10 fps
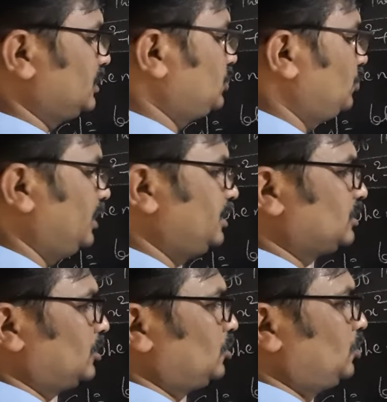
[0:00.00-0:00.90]
students
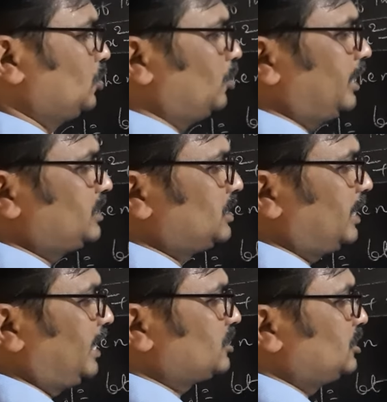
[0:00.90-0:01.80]

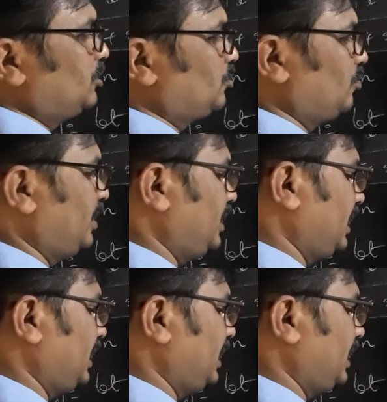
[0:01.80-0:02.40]
2h x into y